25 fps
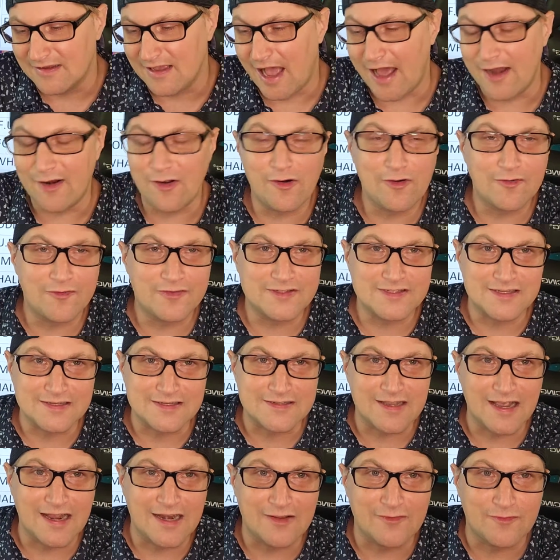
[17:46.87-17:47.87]
I know if it's
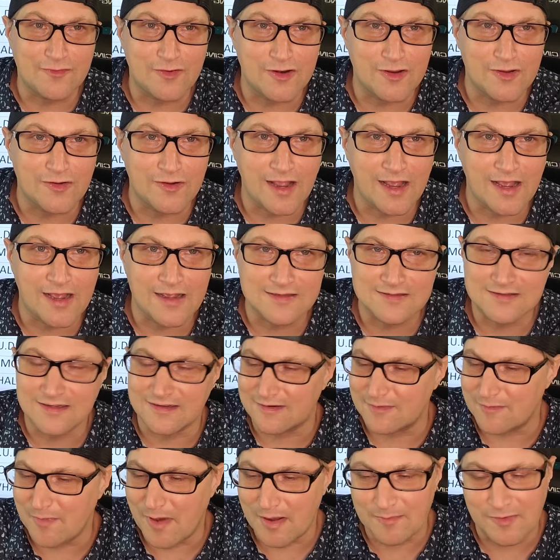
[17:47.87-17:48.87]
exciting for you guys,
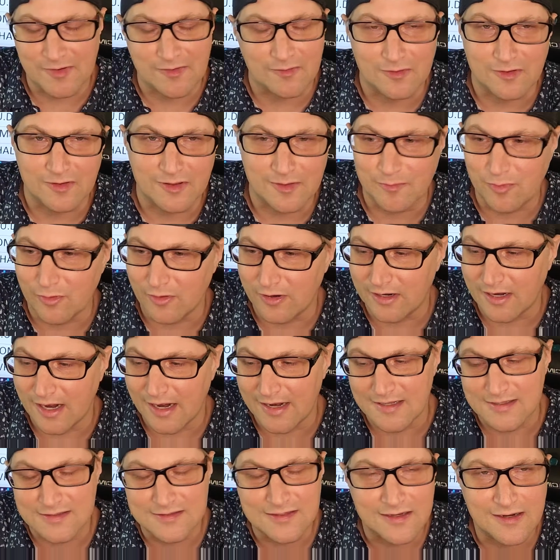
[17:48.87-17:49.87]
and it might be really boring. I
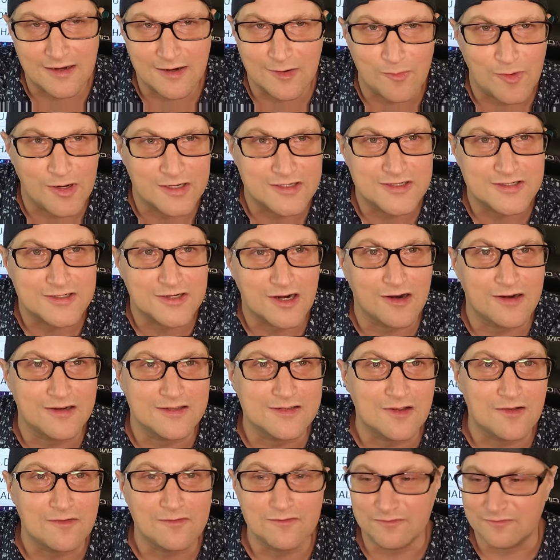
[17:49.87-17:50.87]
could sit here and watch
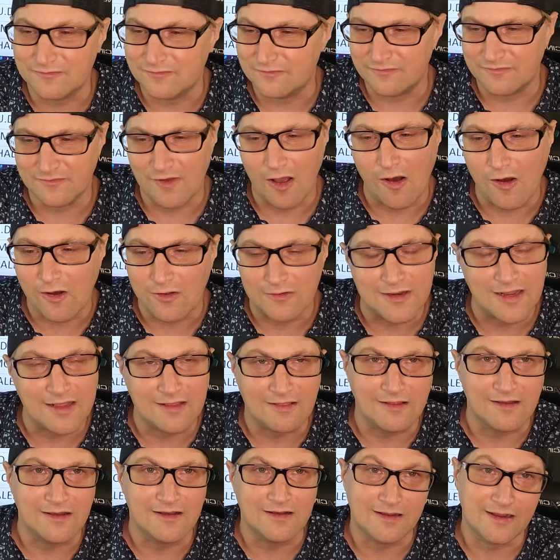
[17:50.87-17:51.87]
charts all day
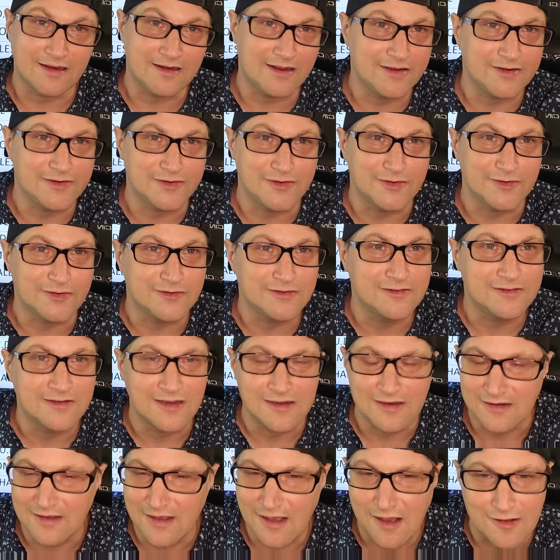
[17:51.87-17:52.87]
long, and I do
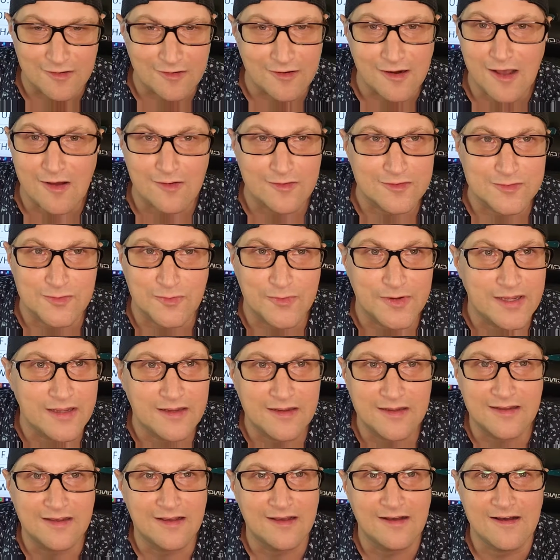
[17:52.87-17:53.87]
100 hours a
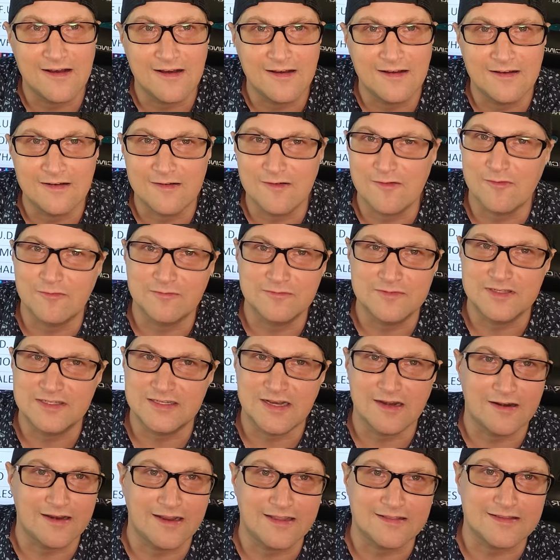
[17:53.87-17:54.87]
week
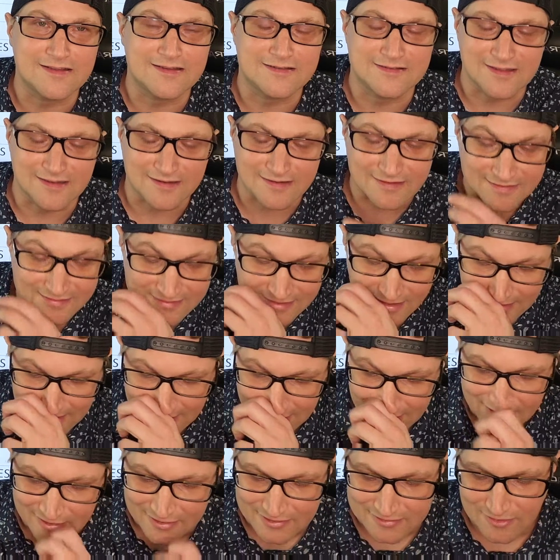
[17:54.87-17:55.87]
staring at these things.
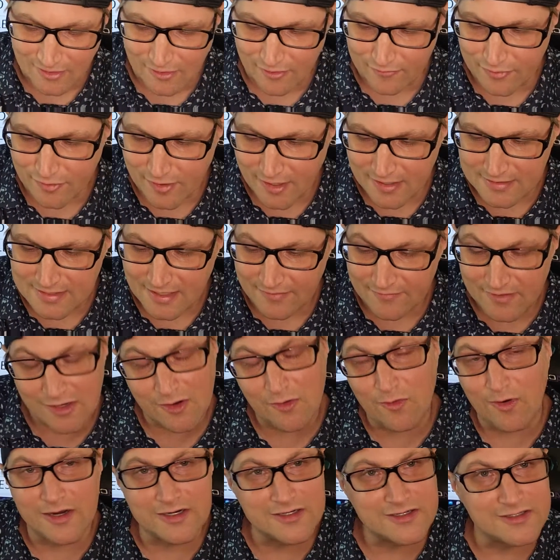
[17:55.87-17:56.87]
So if you guys have any
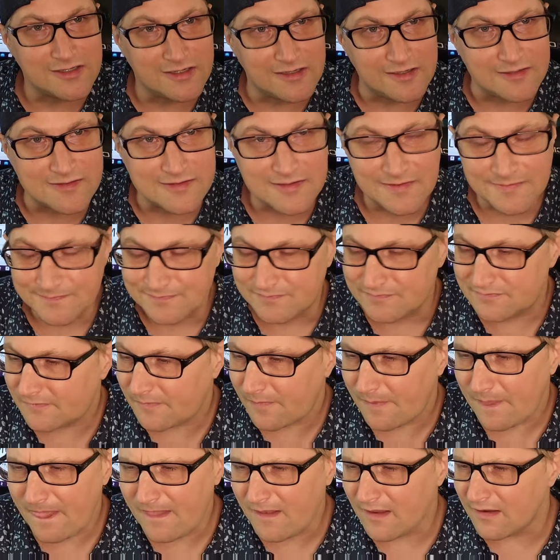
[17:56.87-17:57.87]
questions,
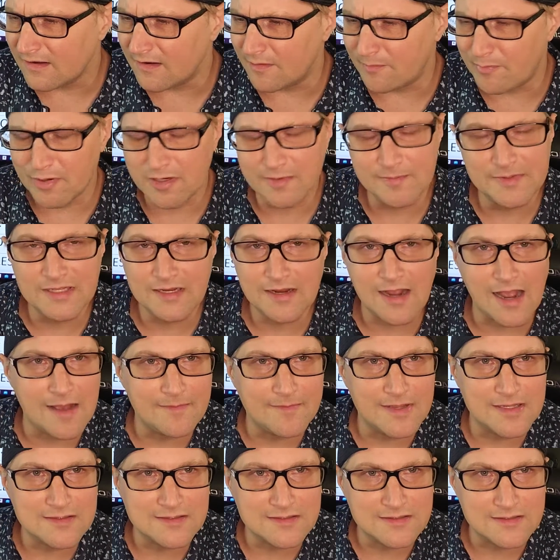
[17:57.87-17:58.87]
put them in the
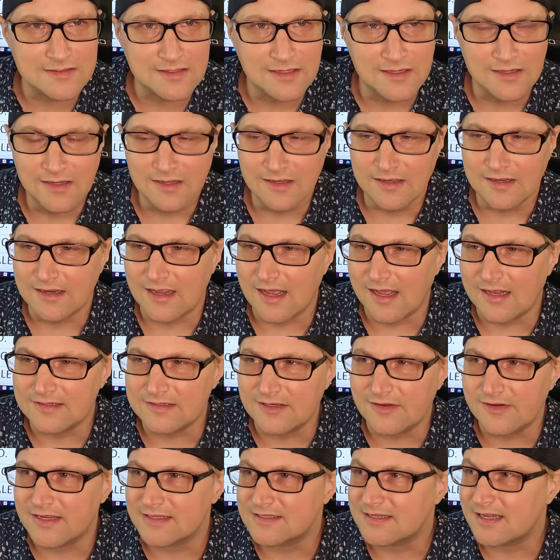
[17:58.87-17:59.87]
comments.
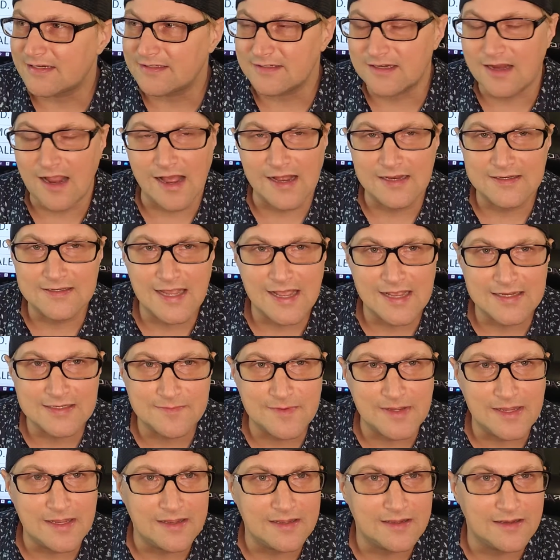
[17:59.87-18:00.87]
You guys can contact
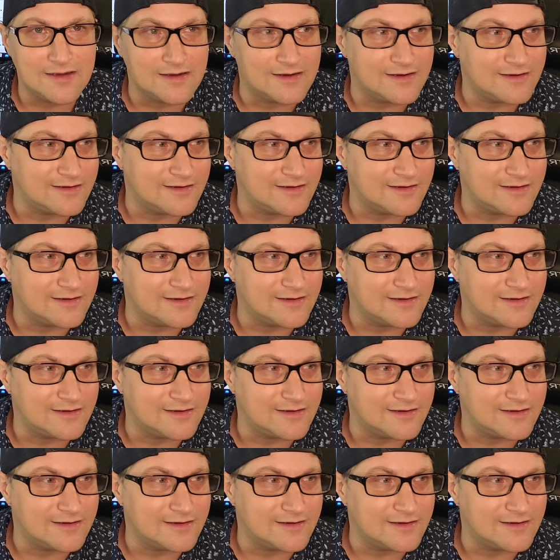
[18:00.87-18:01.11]
me